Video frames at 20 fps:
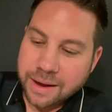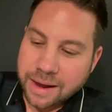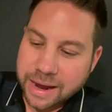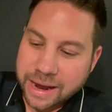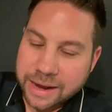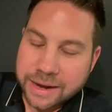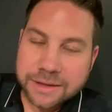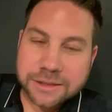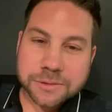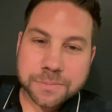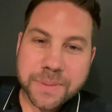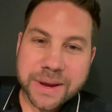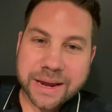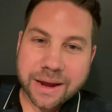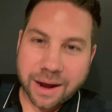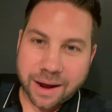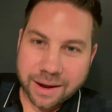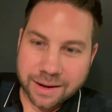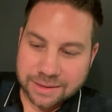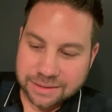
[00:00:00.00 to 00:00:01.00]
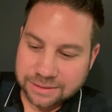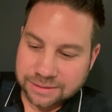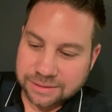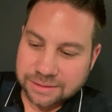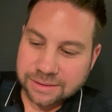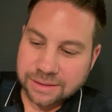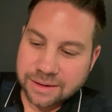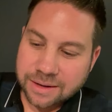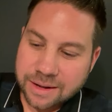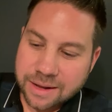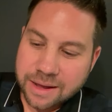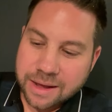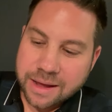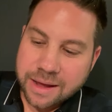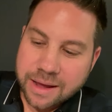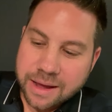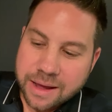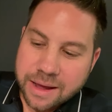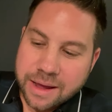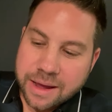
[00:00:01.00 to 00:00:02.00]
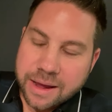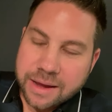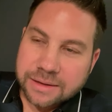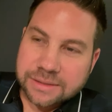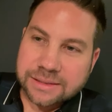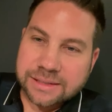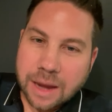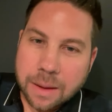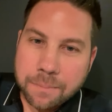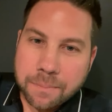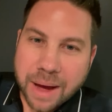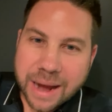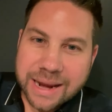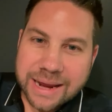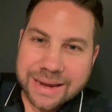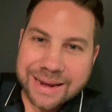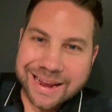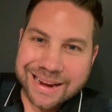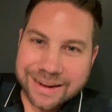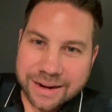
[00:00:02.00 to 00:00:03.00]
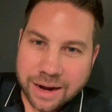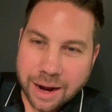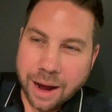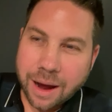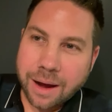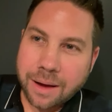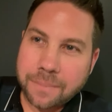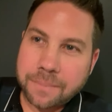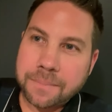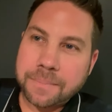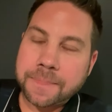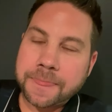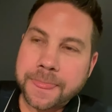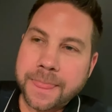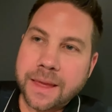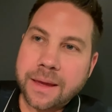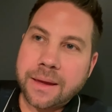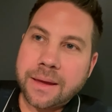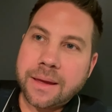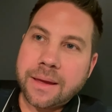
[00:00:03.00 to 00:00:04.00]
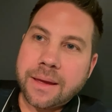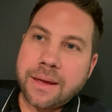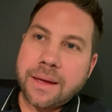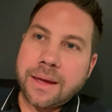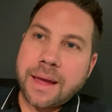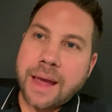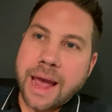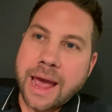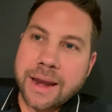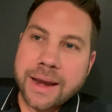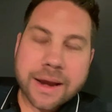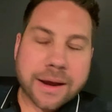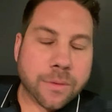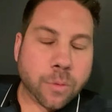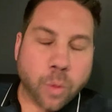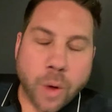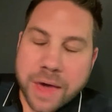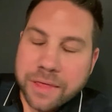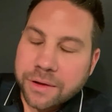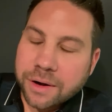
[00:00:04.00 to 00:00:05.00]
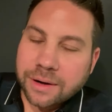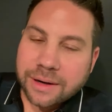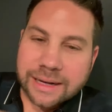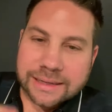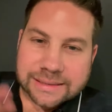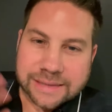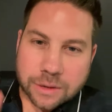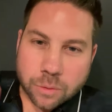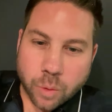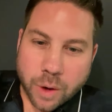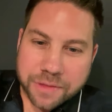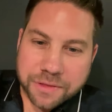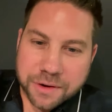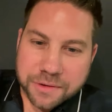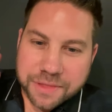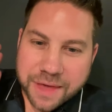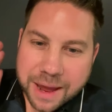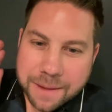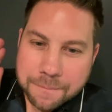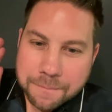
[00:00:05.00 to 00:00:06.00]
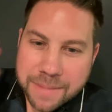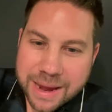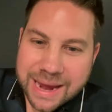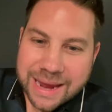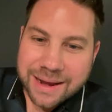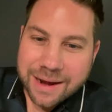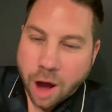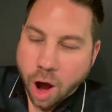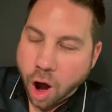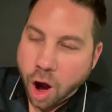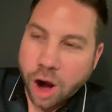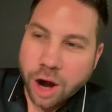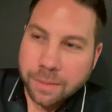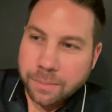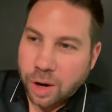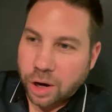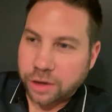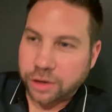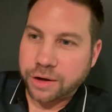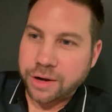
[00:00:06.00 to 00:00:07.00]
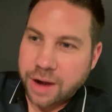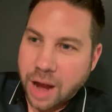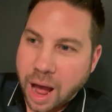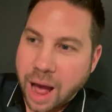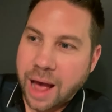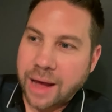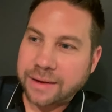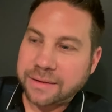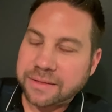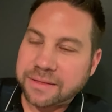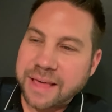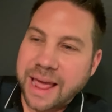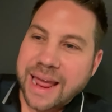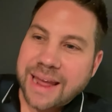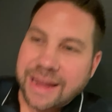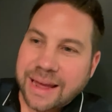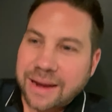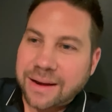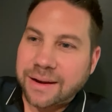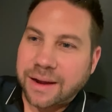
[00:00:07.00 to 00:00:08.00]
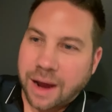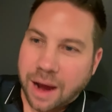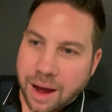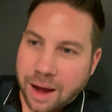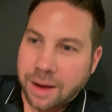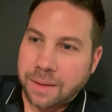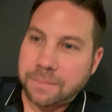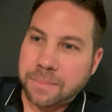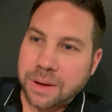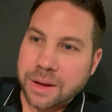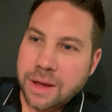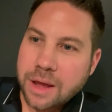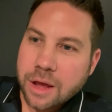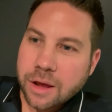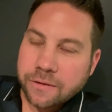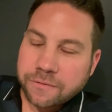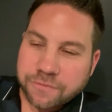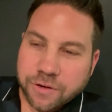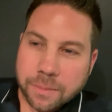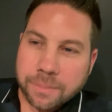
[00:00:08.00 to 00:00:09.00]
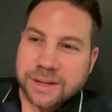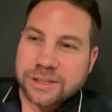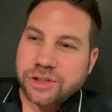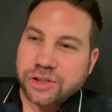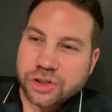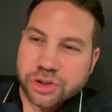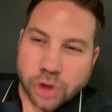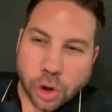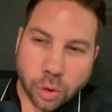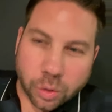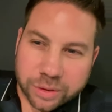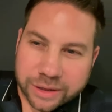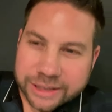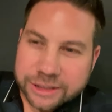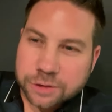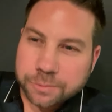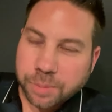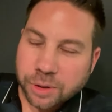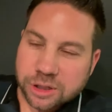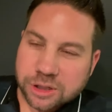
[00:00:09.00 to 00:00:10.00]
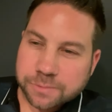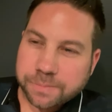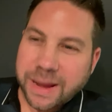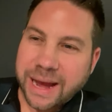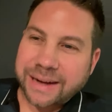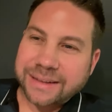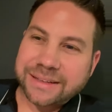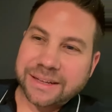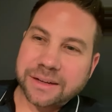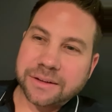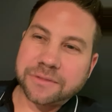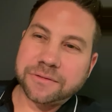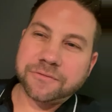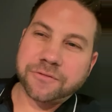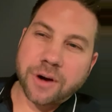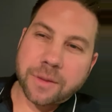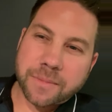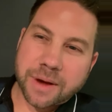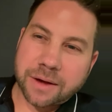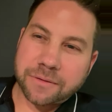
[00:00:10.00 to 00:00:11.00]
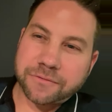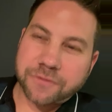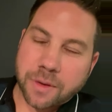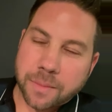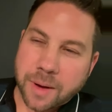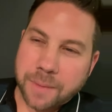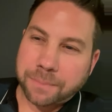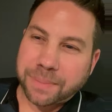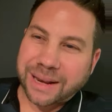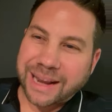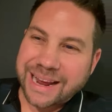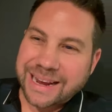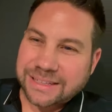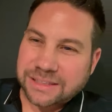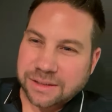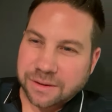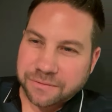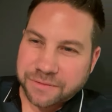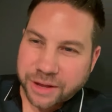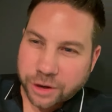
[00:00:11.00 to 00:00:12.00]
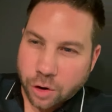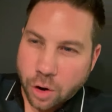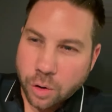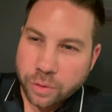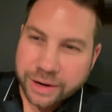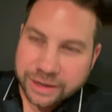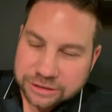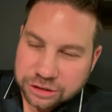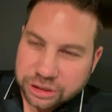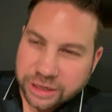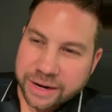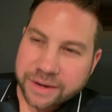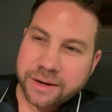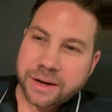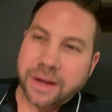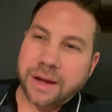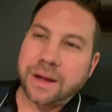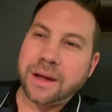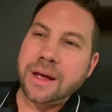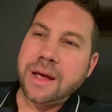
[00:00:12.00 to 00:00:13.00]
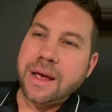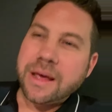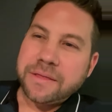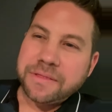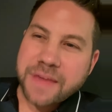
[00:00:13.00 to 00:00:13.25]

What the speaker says: It's because somebody can come and whether they mean harm or not, they can come from a soulless perspective, from a place of their own agenda.